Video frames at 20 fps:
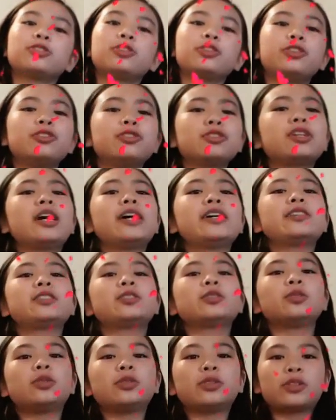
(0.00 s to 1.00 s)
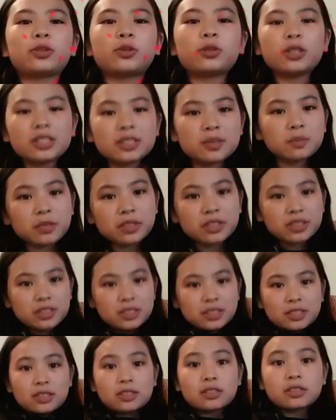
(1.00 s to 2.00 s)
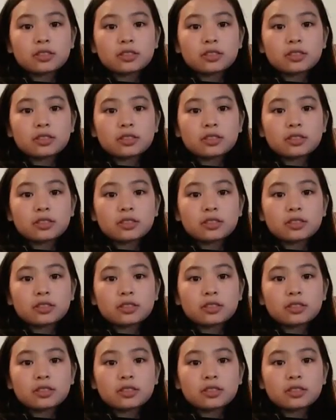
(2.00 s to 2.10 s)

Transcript: sure you guys saw the Christmas